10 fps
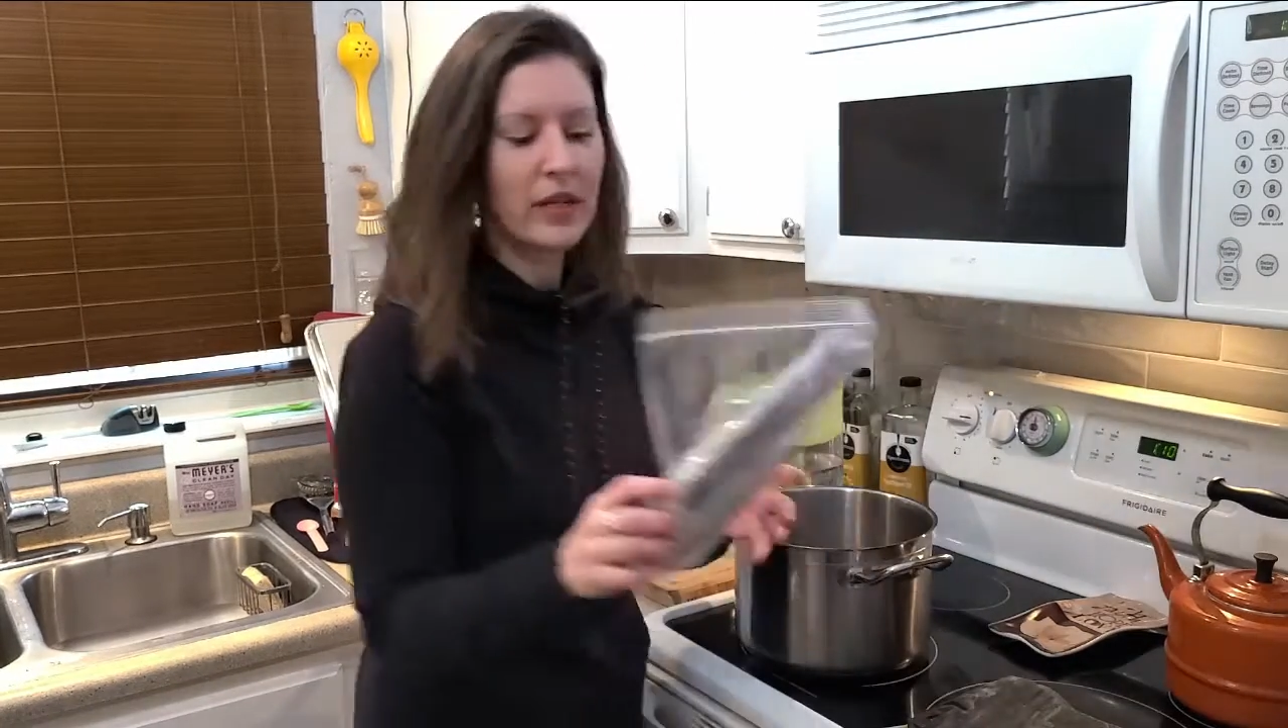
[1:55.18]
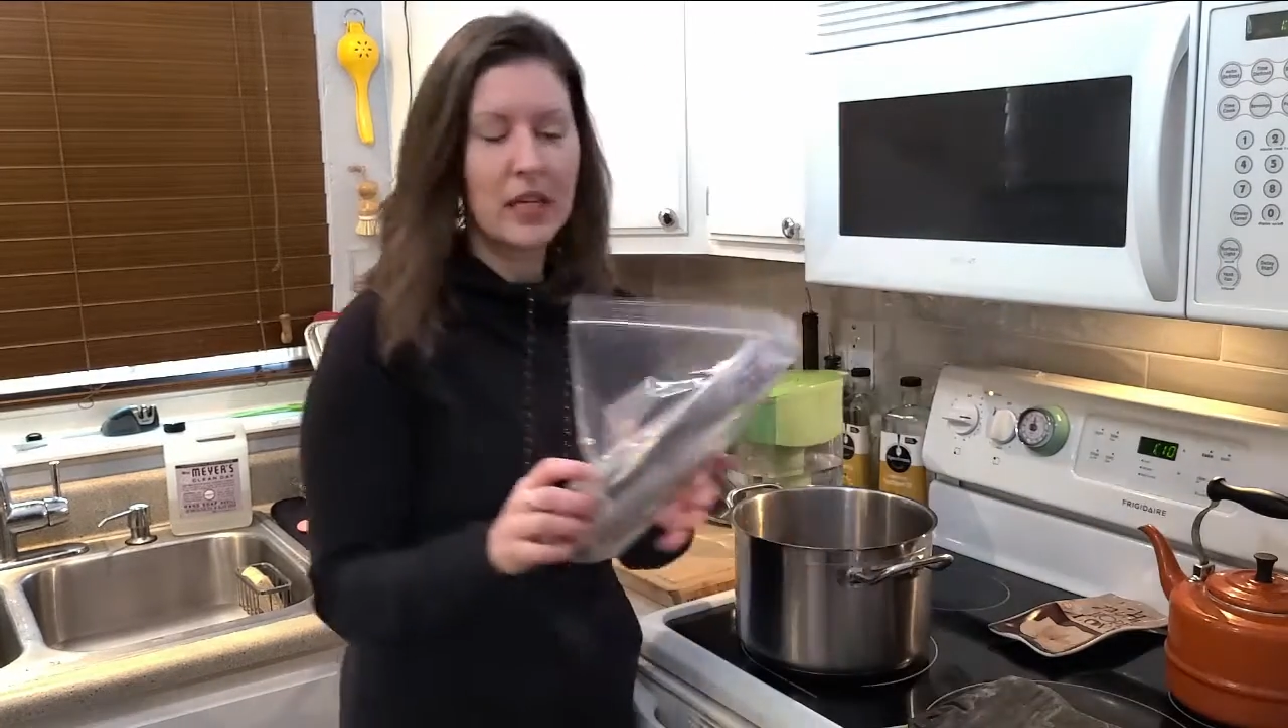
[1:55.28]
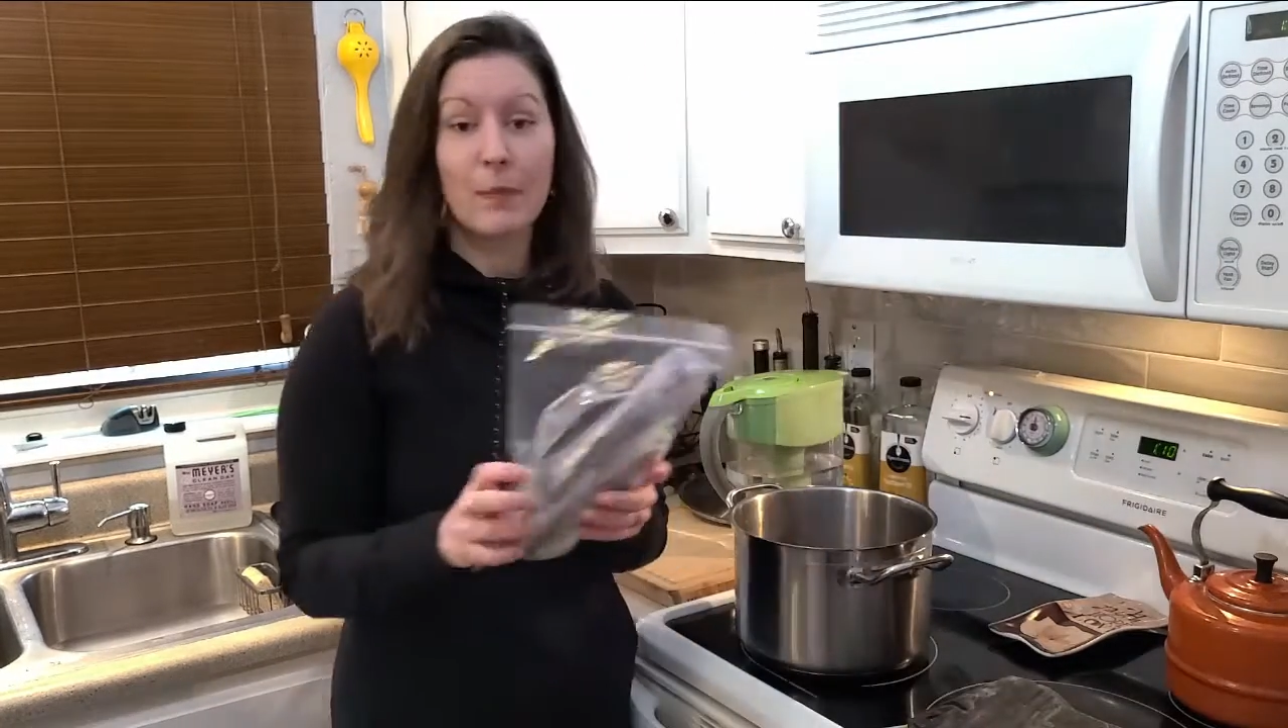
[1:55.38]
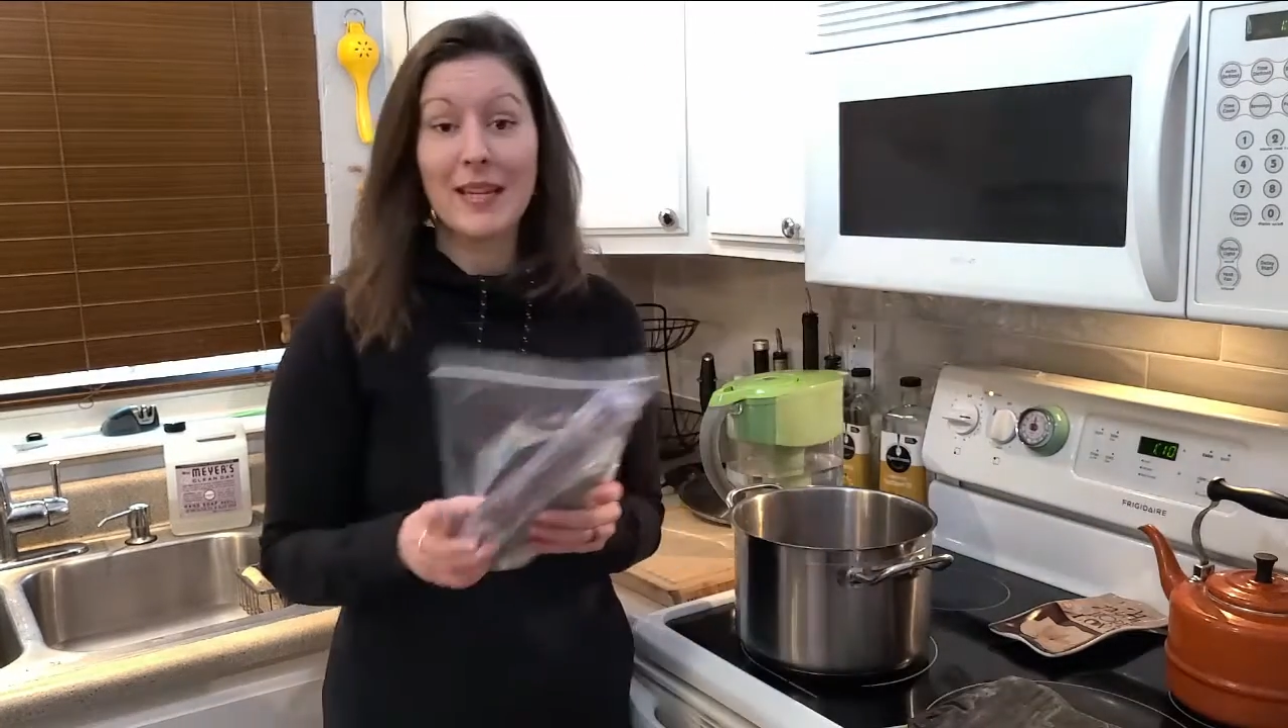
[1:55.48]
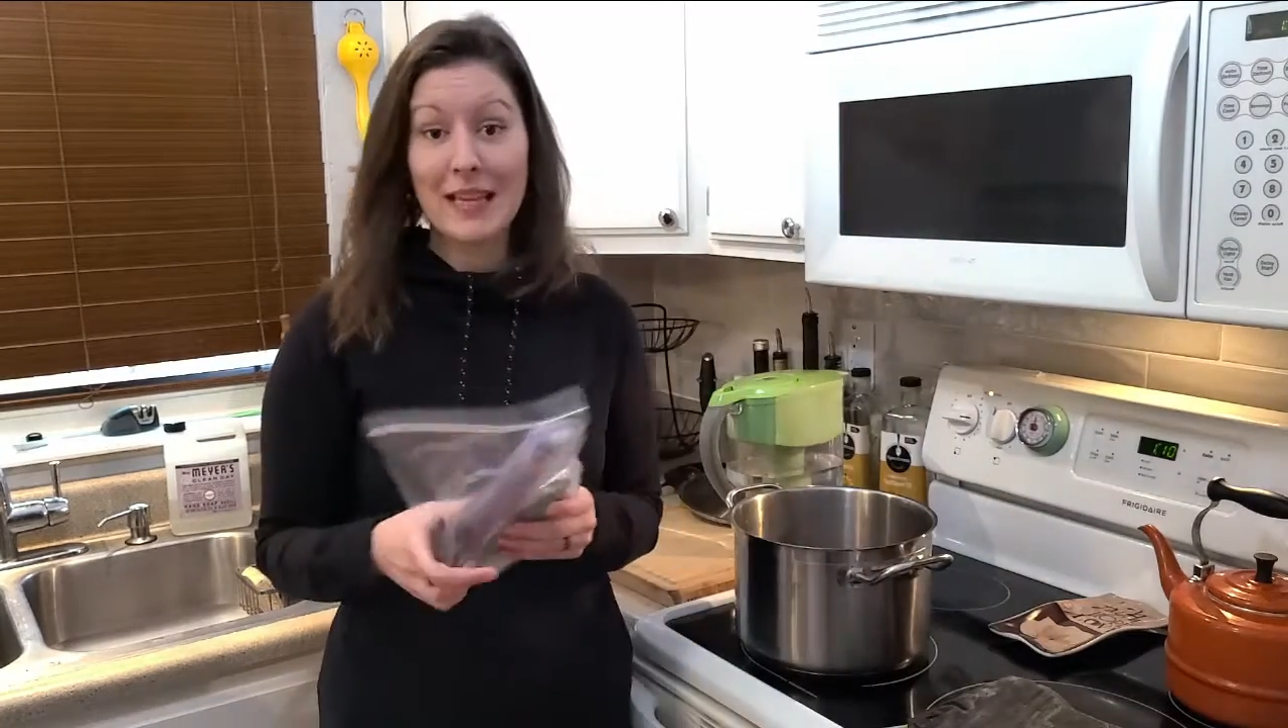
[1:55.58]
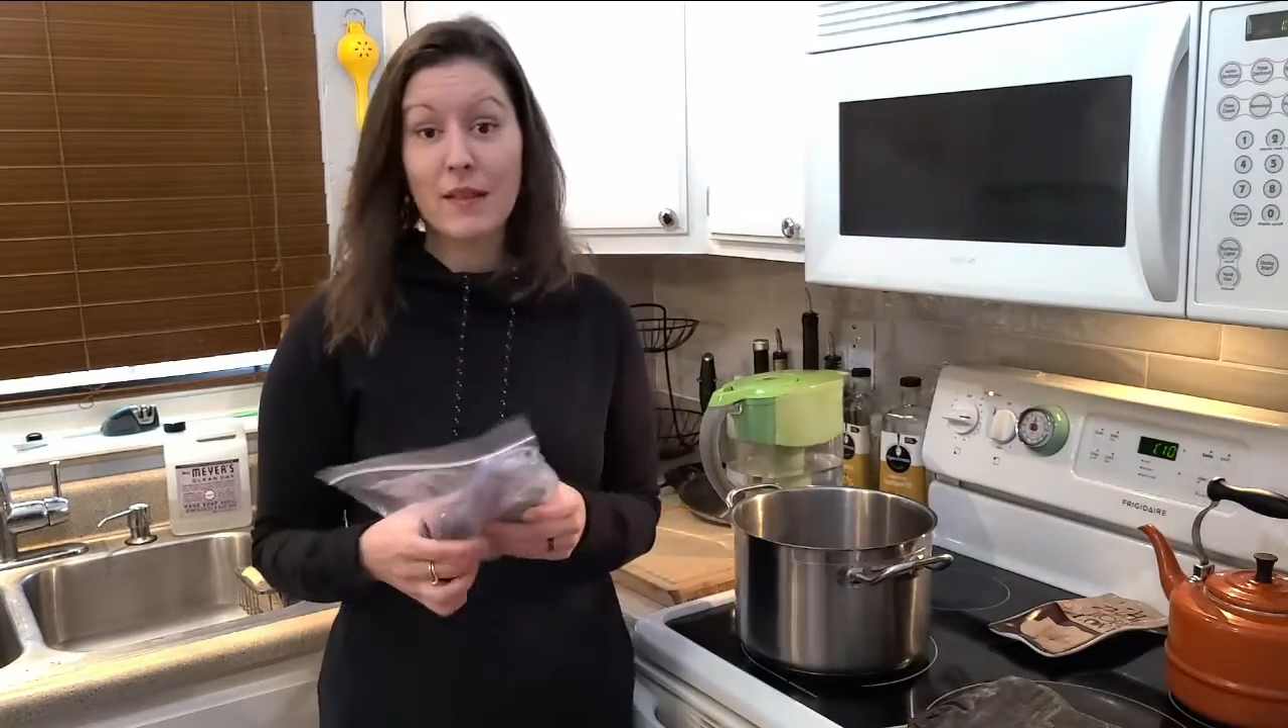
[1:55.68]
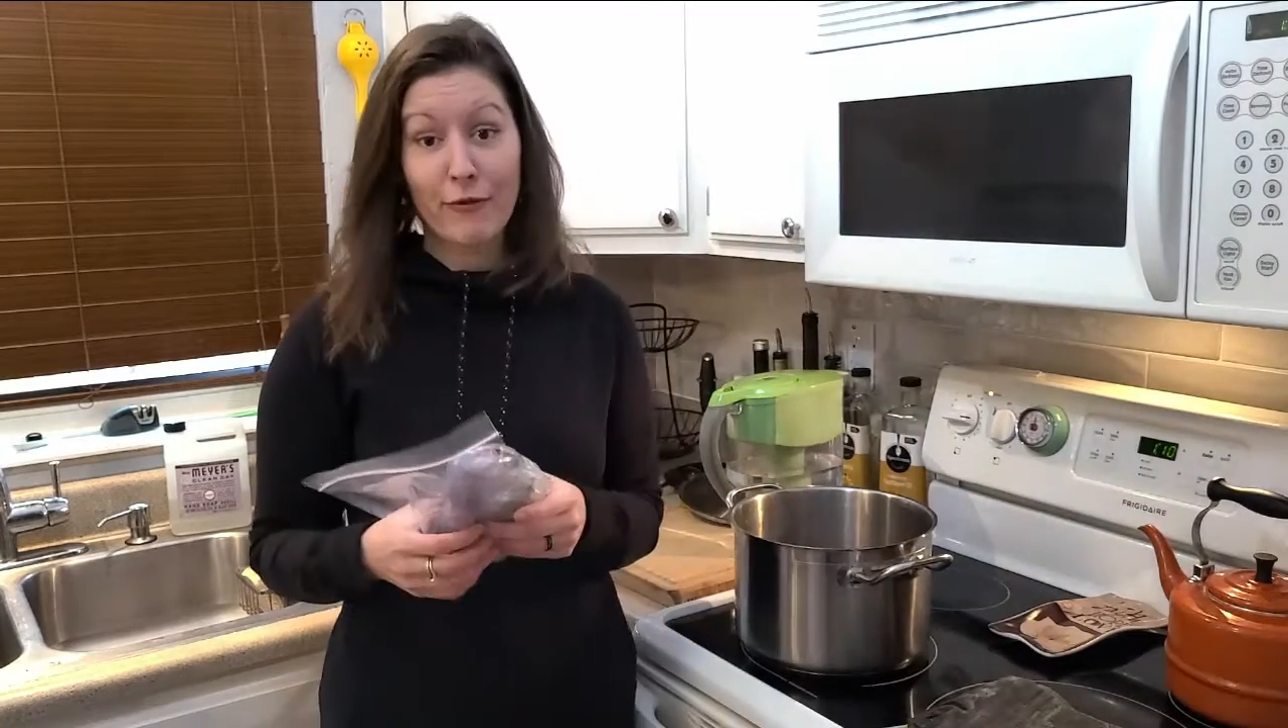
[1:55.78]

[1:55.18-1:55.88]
keep in the